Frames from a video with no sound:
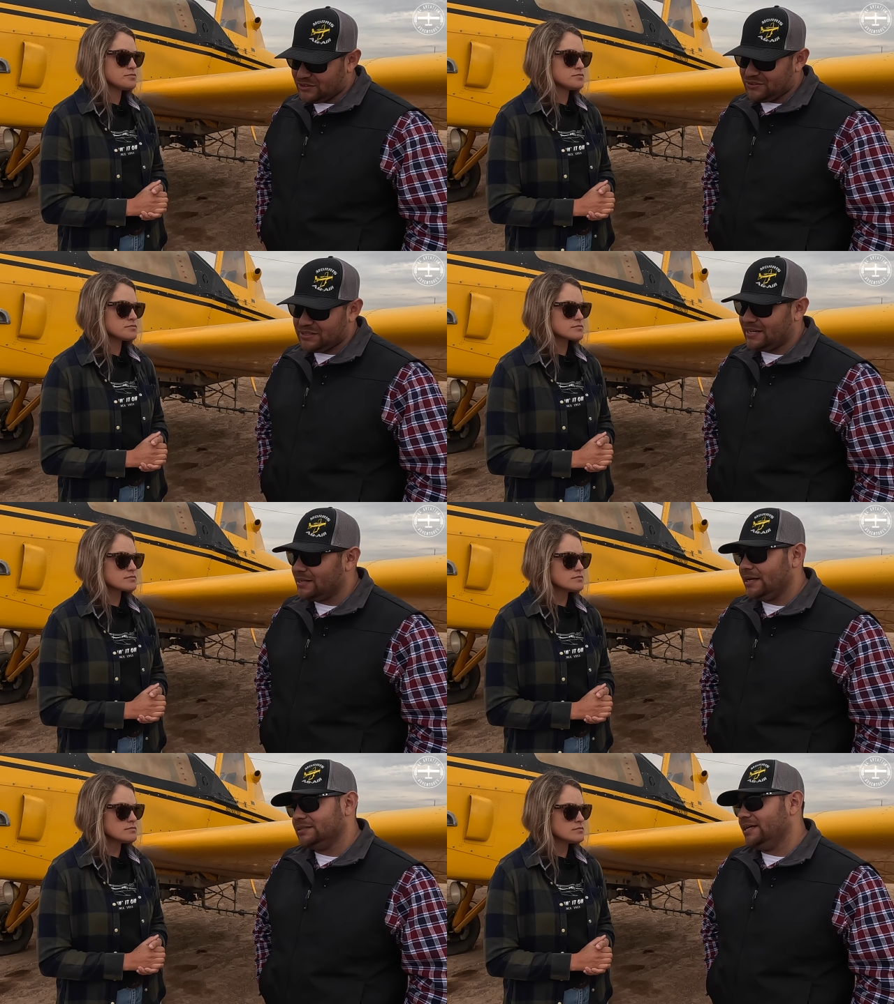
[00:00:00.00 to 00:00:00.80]
Speaker 1: Another thing I'd
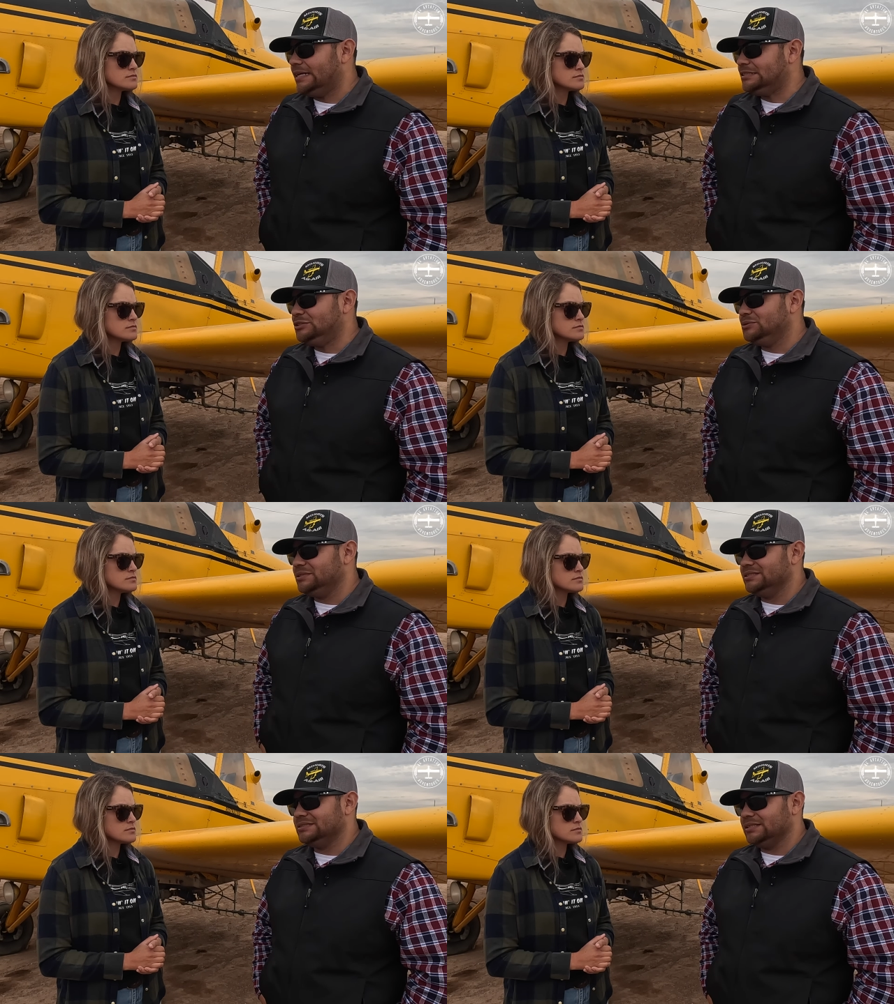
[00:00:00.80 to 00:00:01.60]
like to add too
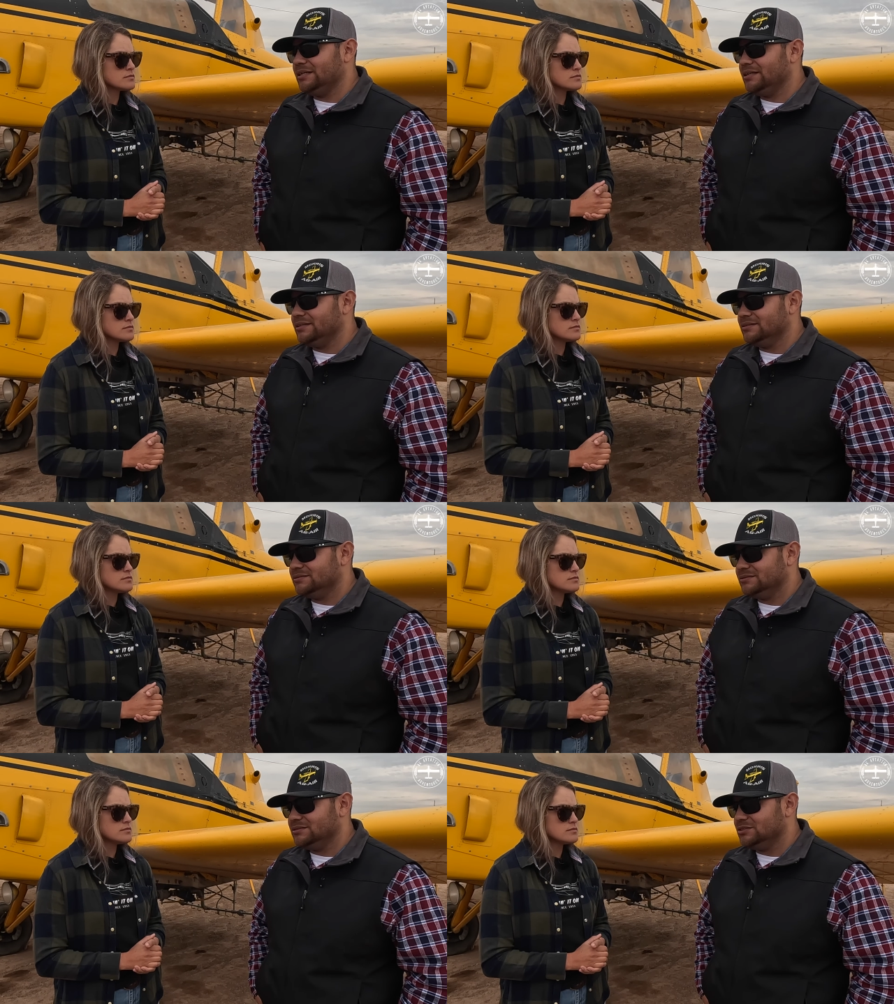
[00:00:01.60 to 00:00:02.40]
is uh,
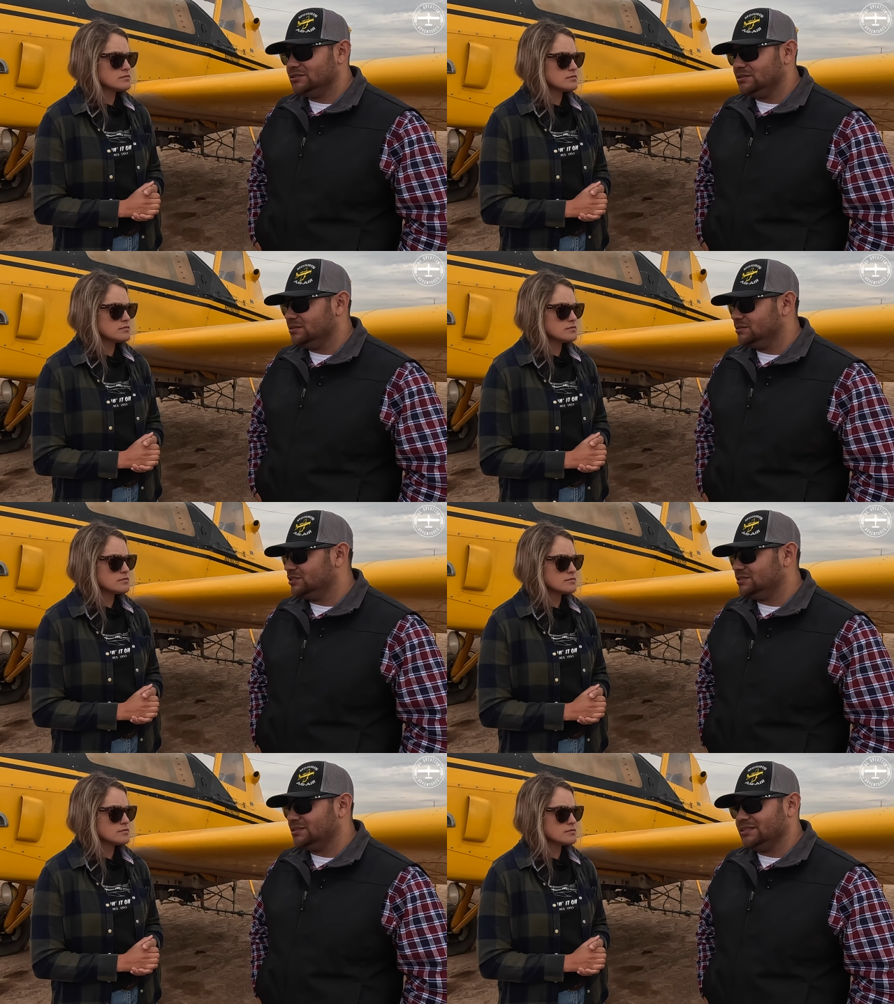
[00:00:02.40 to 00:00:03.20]

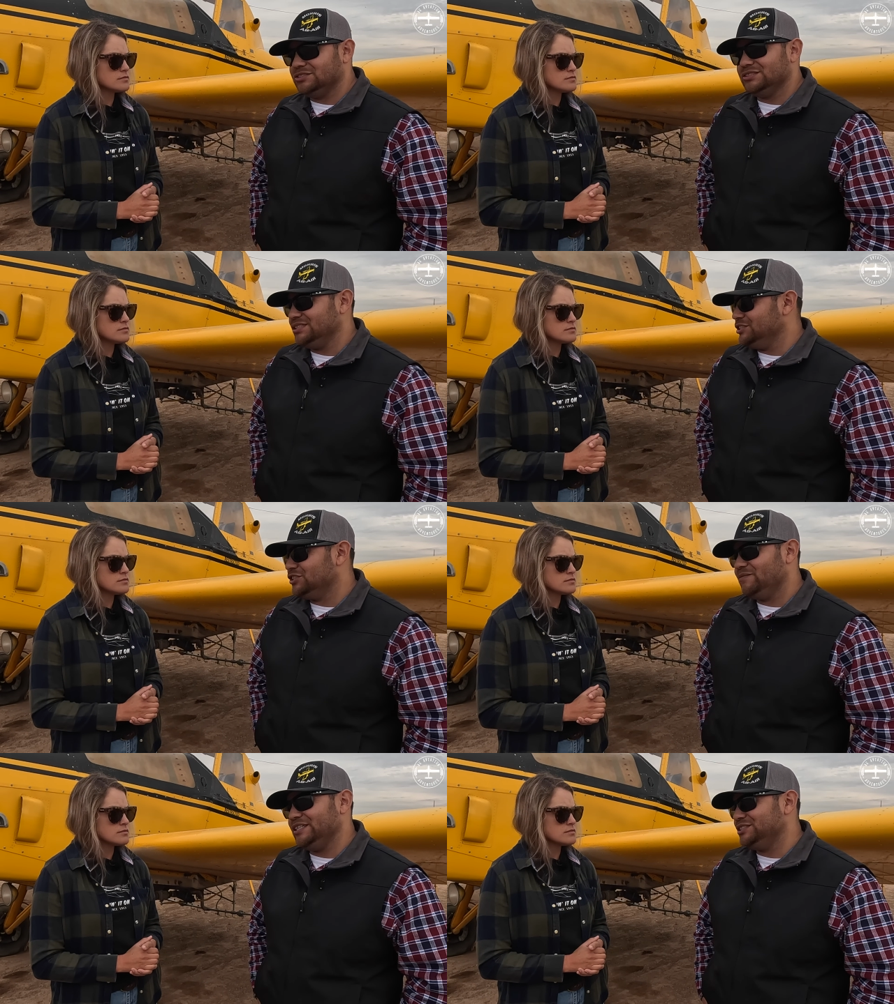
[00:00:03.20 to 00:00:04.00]
just uh, just eat
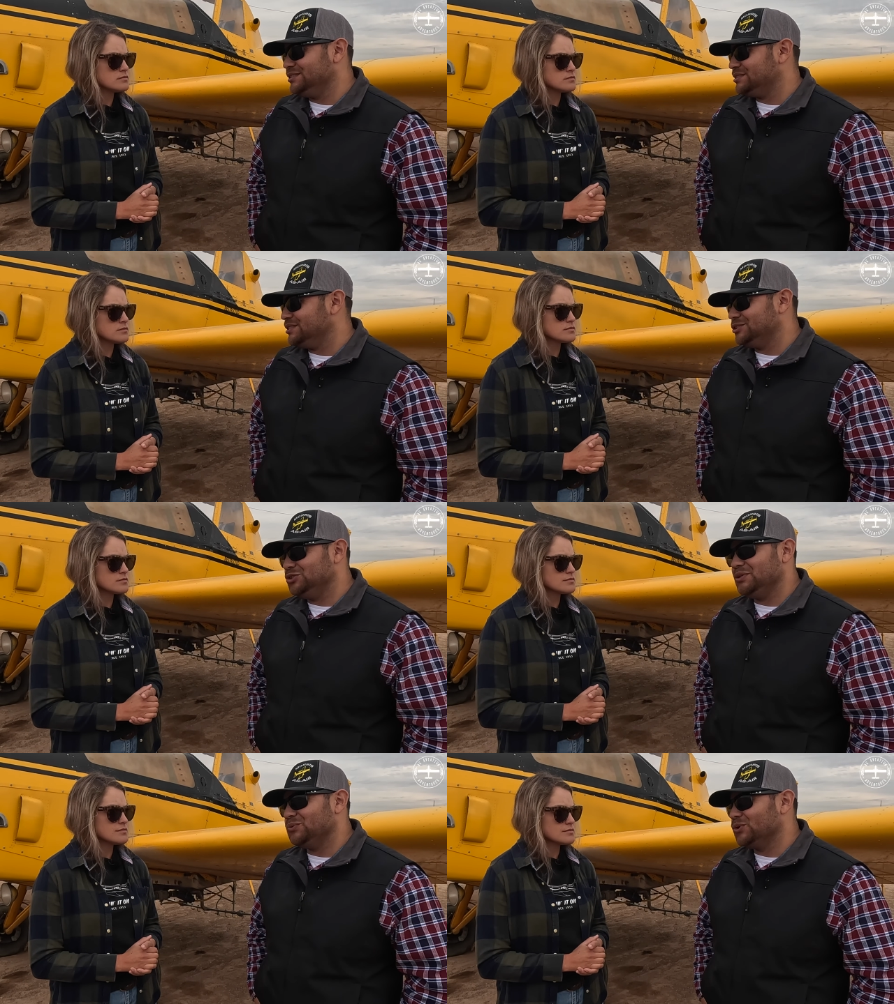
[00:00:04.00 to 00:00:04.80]
your veggies because
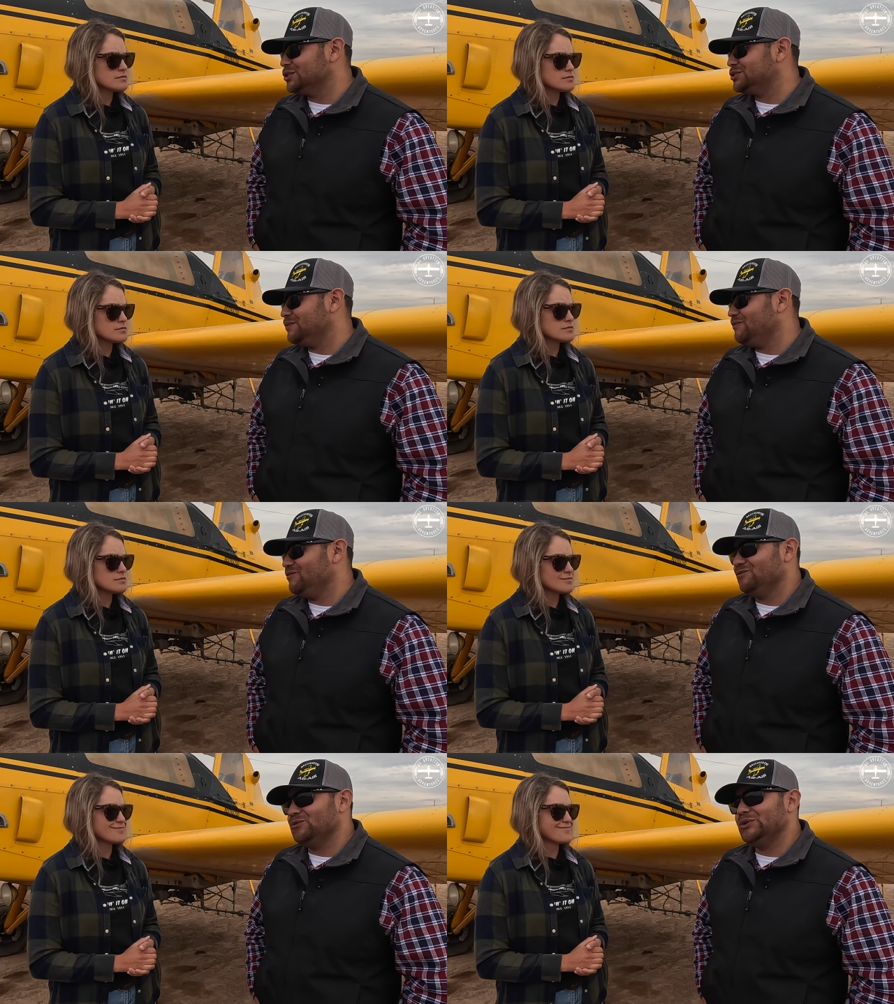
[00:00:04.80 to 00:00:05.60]
Yuma works
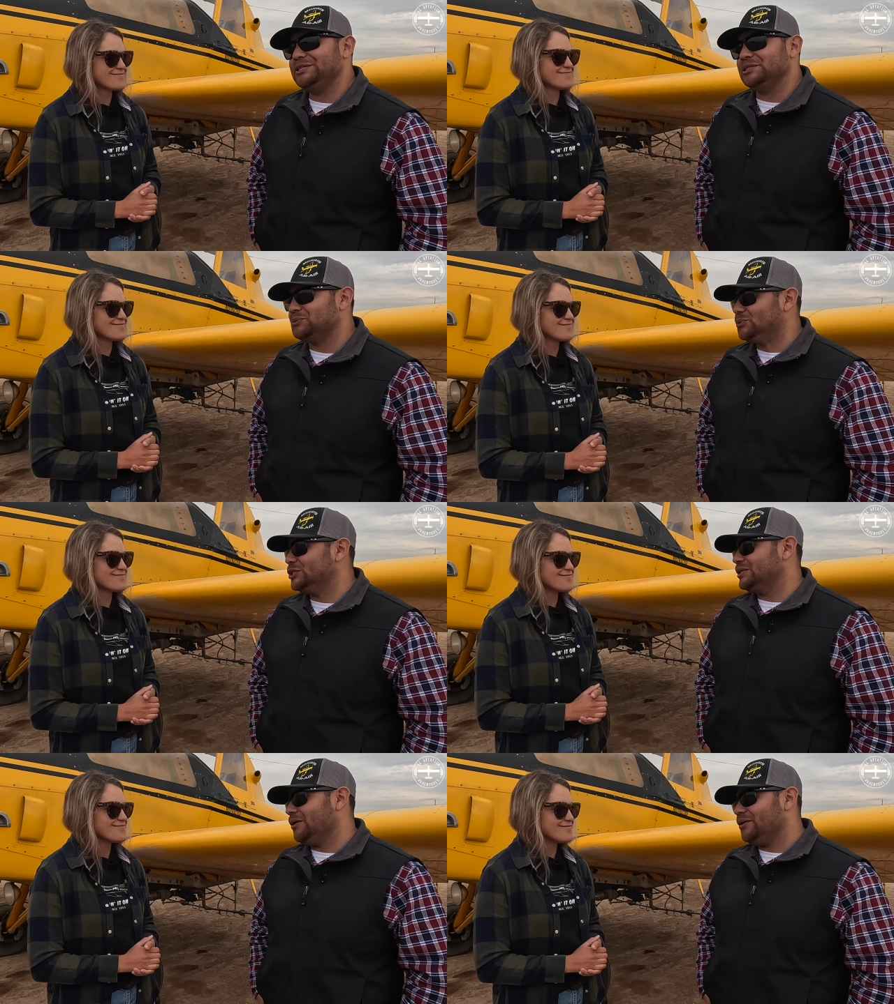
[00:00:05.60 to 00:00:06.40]
really
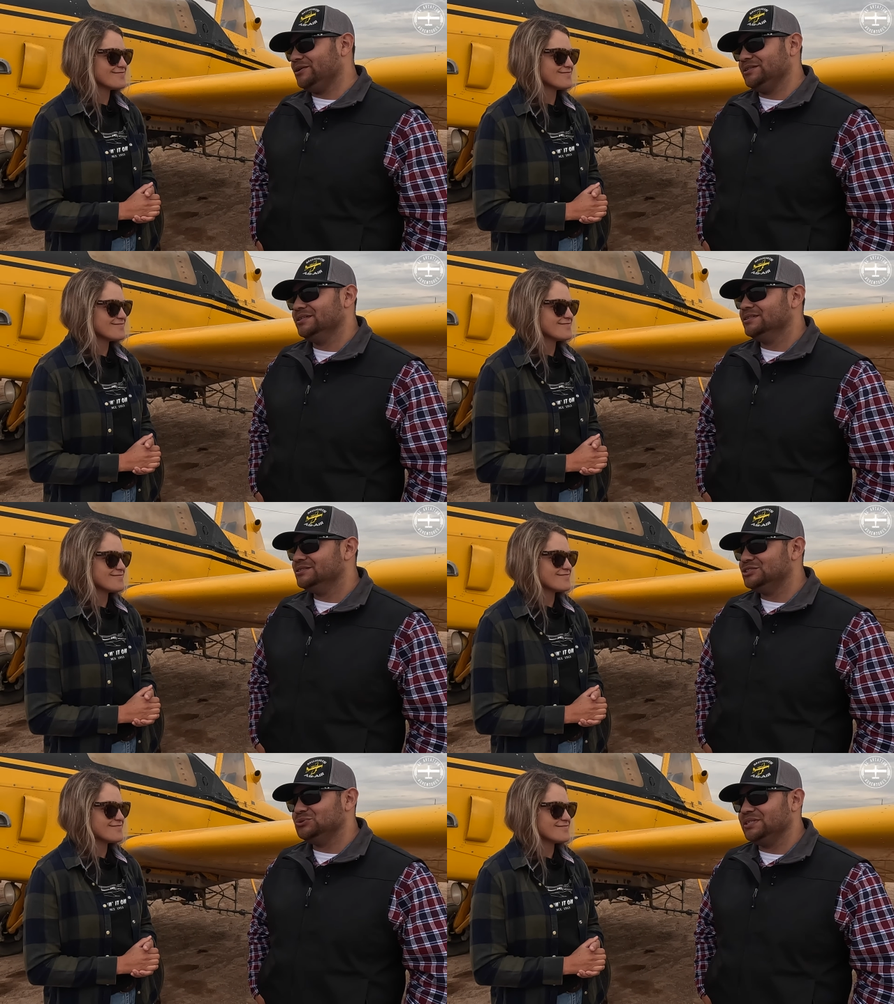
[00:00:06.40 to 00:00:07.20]
really hard
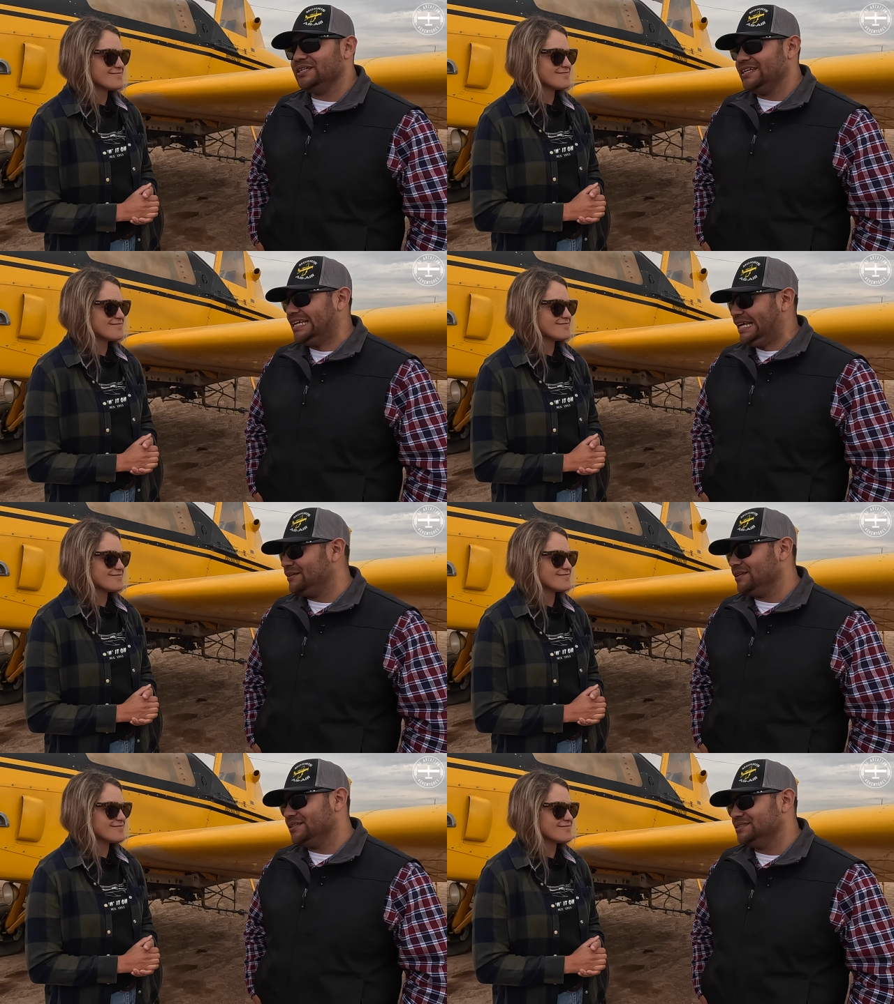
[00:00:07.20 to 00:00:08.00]
to get a head
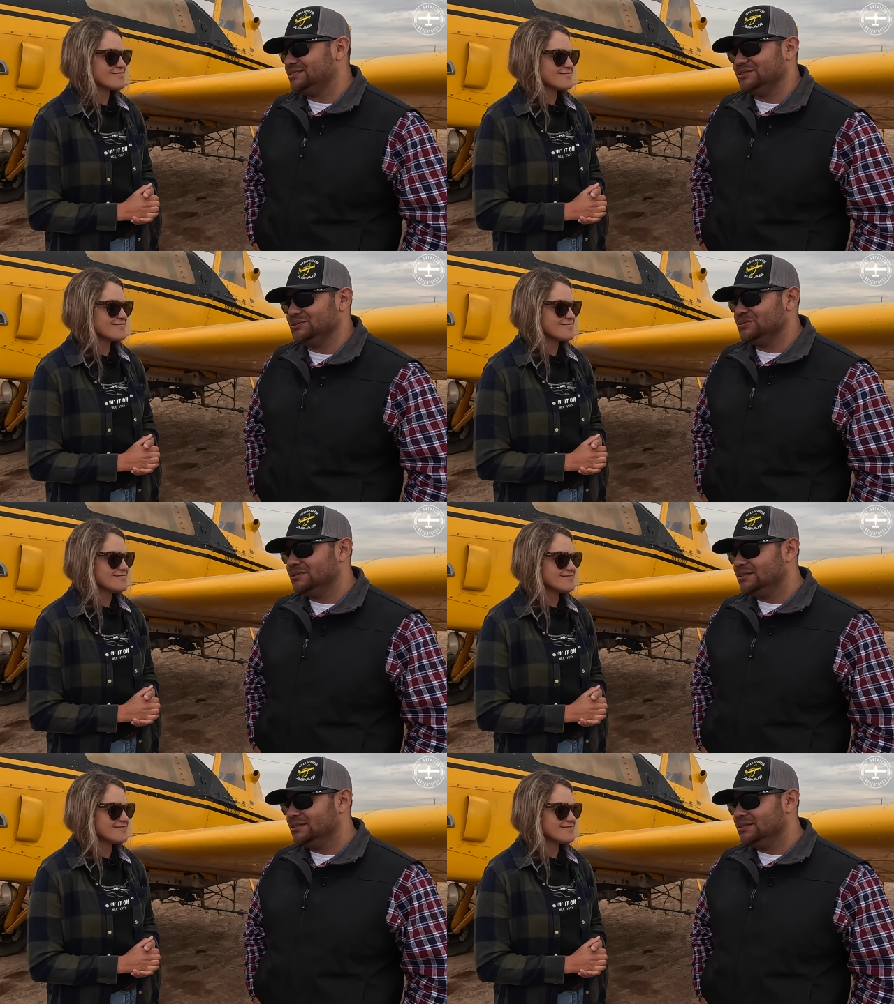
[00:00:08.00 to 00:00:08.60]
of lettuce to